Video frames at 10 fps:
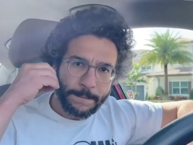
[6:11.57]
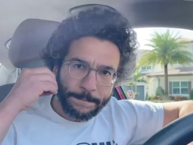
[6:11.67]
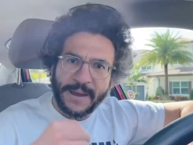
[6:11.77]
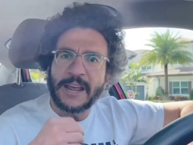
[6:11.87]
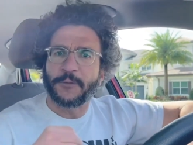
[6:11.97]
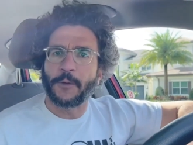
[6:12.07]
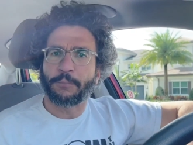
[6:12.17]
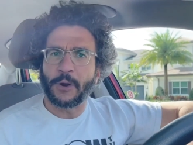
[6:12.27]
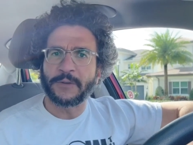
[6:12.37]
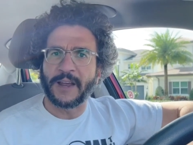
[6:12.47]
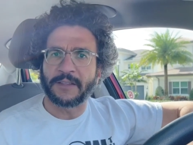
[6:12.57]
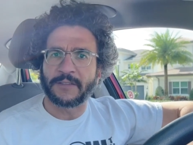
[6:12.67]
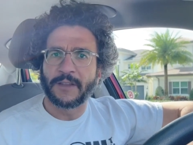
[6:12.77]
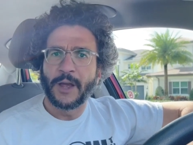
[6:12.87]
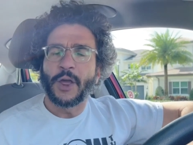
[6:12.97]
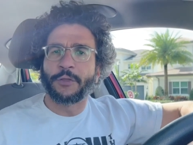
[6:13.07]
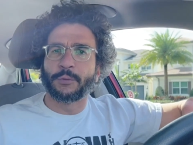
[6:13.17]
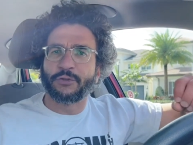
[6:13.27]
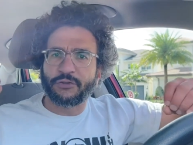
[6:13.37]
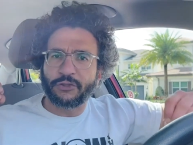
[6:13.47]
peaceful protest,
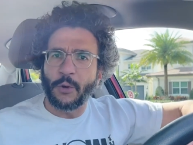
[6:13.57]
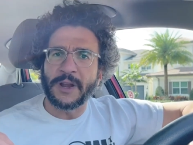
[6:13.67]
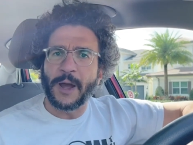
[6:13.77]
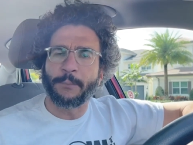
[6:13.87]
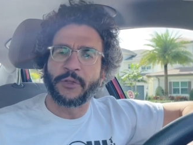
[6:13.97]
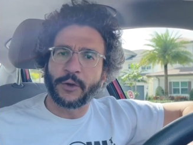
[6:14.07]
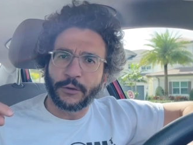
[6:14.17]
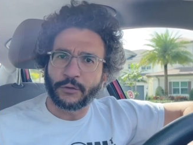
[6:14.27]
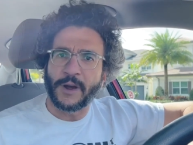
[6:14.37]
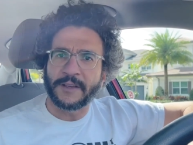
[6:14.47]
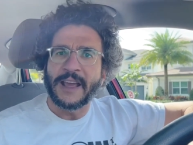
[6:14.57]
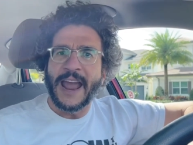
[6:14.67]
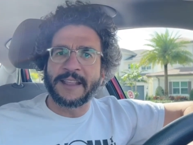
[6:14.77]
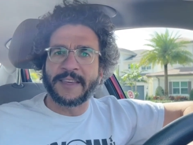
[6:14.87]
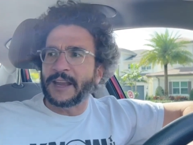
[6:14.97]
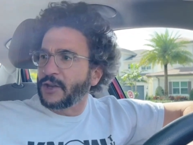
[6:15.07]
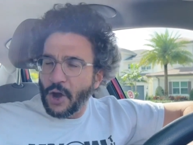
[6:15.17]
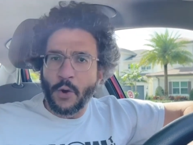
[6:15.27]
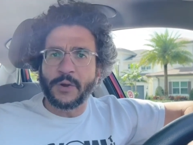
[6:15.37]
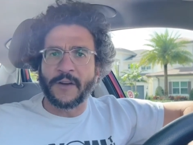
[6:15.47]
through showing up with your trucks and saying,
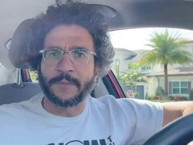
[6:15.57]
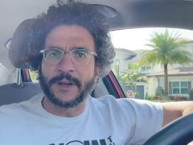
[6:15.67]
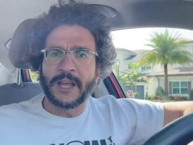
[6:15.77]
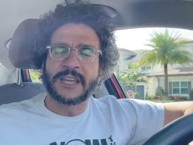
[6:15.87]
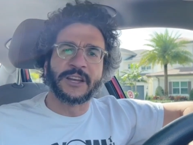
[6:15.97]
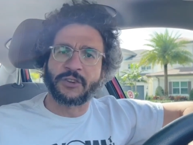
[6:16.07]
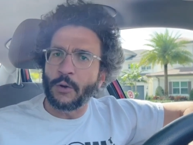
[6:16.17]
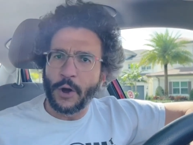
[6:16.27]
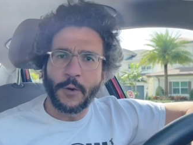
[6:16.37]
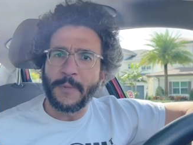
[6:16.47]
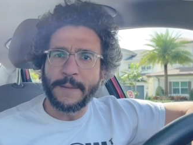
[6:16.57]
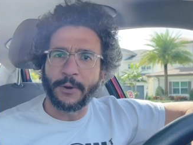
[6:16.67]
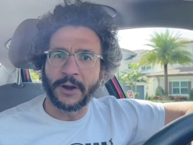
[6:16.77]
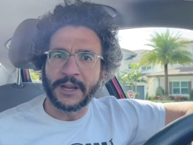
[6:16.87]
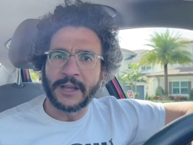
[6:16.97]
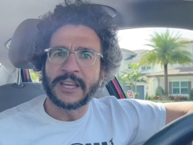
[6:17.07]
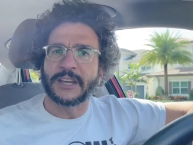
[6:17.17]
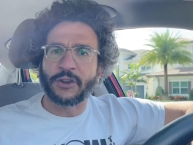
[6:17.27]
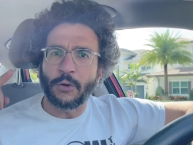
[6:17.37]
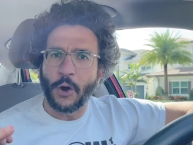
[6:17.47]
no government, you don't own my body, you
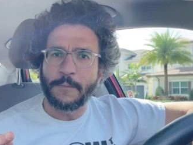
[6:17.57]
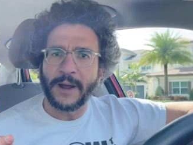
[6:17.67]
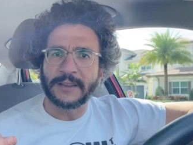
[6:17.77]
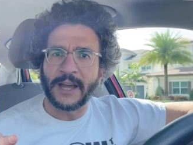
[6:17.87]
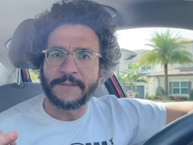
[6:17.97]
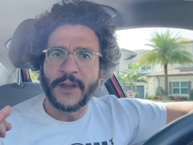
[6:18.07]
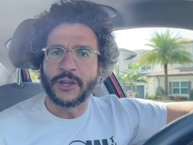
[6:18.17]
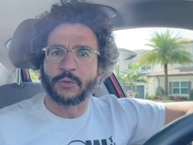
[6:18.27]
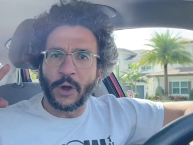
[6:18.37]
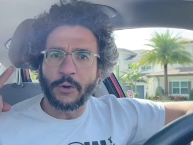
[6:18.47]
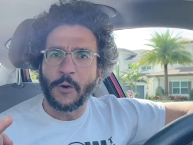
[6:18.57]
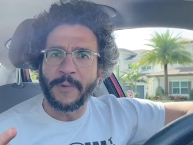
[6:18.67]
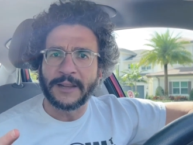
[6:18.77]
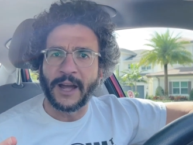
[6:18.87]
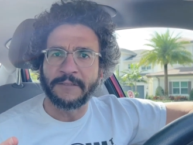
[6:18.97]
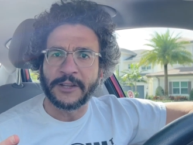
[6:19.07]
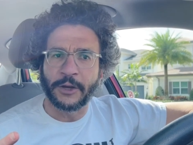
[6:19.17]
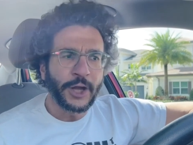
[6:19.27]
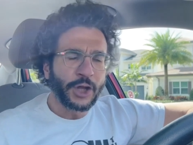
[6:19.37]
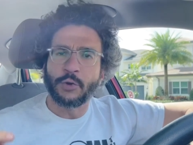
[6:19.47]
don't own my life, you don't own my
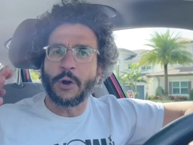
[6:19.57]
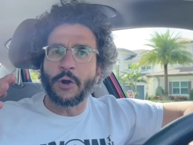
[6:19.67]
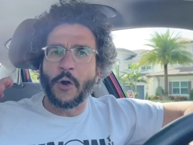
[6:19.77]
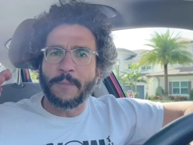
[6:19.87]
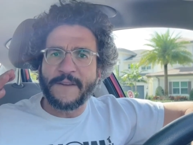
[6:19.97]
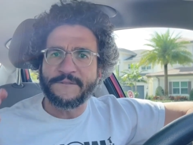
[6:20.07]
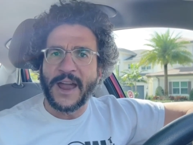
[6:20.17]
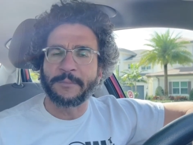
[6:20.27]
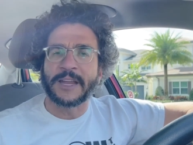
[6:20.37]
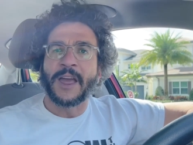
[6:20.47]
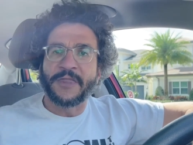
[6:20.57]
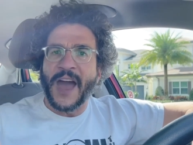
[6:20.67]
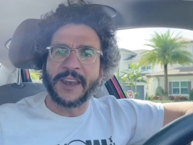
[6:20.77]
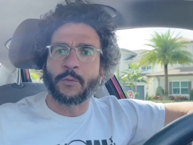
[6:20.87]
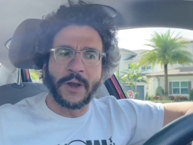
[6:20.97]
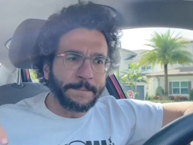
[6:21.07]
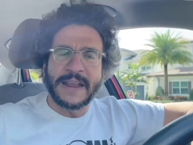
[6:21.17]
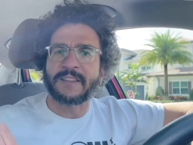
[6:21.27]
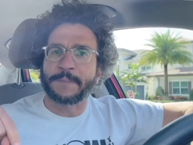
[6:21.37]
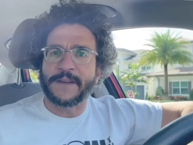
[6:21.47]
livelihood, you don't own my family. That is what it
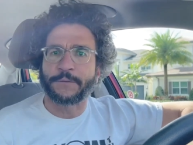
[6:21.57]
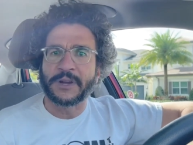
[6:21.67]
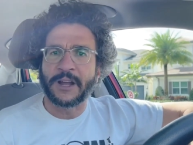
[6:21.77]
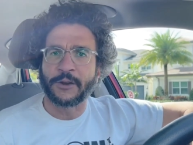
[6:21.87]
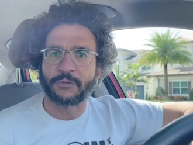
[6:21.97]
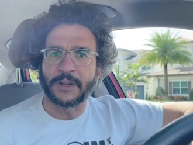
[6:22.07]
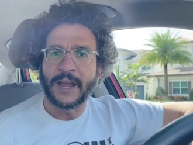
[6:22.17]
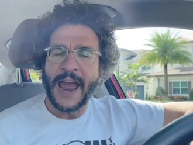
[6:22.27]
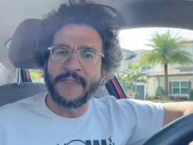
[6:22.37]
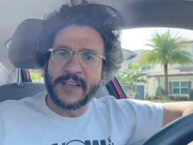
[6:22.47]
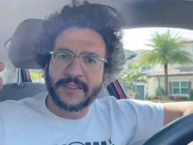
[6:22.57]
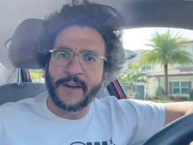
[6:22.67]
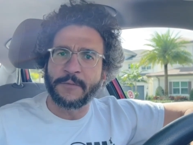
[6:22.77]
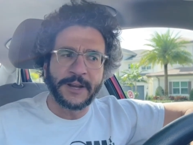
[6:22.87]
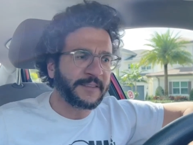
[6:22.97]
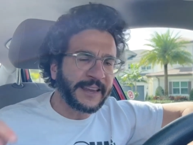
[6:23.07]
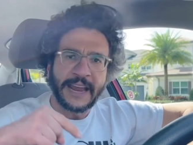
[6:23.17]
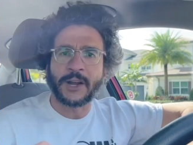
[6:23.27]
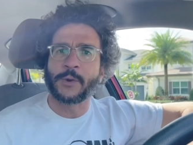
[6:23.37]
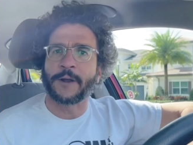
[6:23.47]
means to be a free country. And this government has
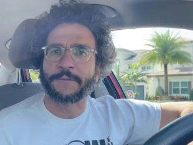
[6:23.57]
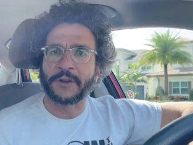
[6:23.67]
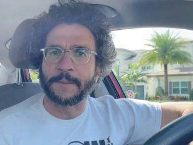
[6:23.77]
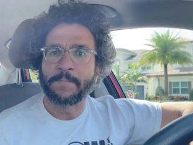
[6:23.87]
taken away our freedom,